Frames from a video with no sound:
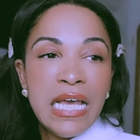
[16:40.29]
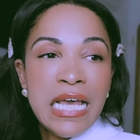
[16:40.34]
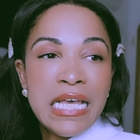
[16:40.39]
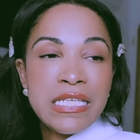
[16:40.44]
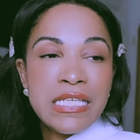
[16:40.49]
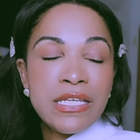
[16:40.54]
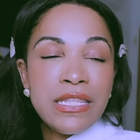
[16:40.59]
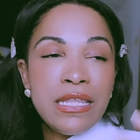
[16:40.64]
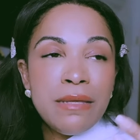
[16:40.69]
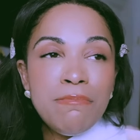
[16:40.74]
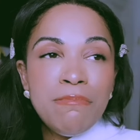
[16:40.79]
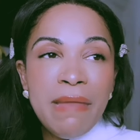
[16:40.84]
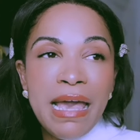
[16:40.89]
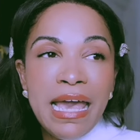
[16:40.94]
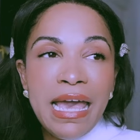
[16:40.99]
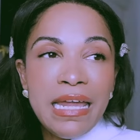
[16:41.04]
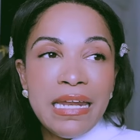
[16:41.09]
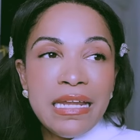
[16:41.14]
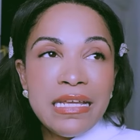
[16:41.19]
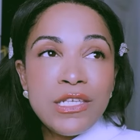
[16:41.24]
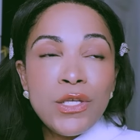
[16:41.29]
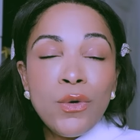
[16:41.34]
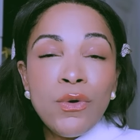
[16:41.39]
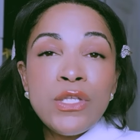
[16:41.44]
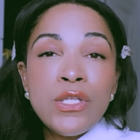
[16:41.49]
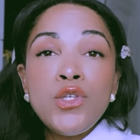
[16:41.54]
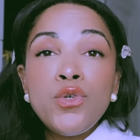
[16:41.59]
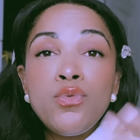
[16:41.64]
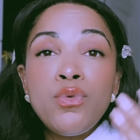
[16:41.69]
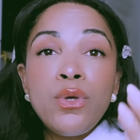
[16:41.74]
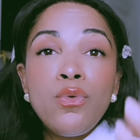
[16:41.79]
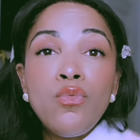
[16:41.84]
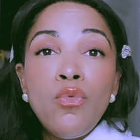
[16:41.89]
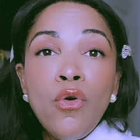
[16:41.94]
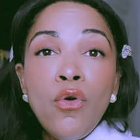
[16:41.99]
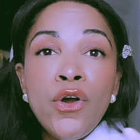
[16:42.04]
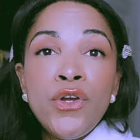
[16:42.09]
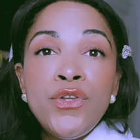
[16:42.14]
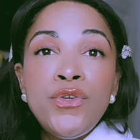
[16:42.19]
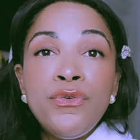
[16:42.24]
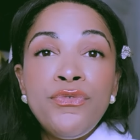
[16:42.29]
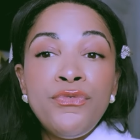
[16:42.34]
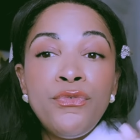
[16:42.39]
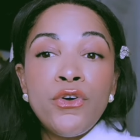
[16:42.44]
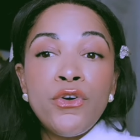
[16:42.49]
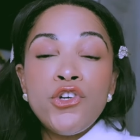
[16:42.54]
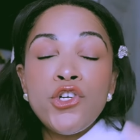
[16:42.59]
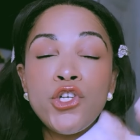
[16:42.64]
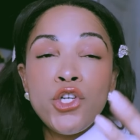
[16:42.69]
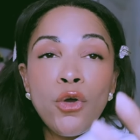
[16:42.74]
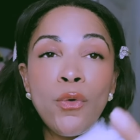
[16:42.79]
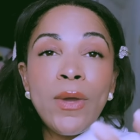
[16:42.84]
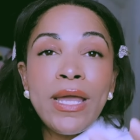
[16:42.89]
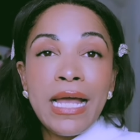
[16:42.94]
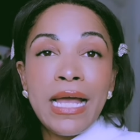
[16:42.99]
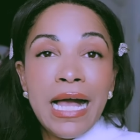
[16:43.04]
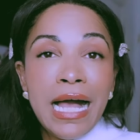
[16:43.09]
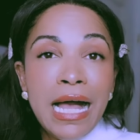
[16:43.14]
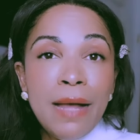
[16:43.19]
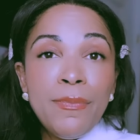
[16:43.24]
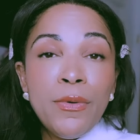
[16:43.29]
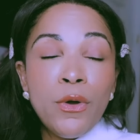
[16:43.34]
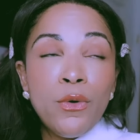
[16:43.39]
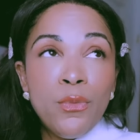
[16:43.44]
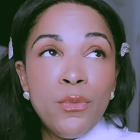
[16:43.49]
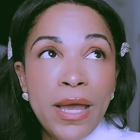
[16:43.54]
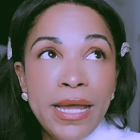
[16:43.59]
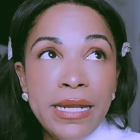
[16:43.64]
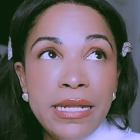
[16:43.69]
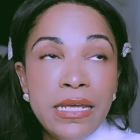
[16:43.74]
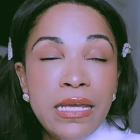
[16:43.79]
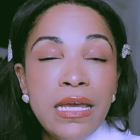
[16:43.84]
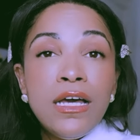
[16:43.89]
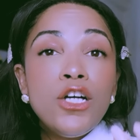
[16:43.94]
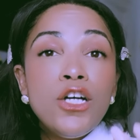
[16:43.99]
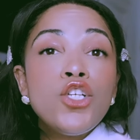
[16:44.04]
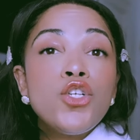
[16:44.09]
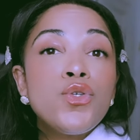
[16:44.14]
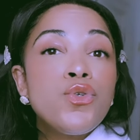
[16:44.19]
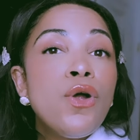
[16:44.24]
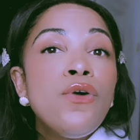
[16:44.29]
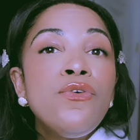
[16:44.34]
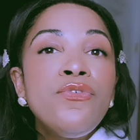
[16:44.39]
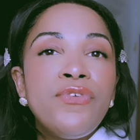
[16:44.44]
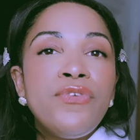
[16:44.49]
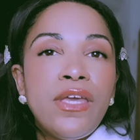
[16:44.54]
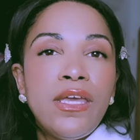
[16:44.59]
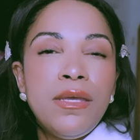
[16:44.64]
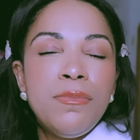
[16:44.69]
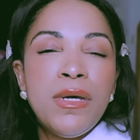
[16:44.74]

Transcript: So the man is going to reward you for showing up already a trophy,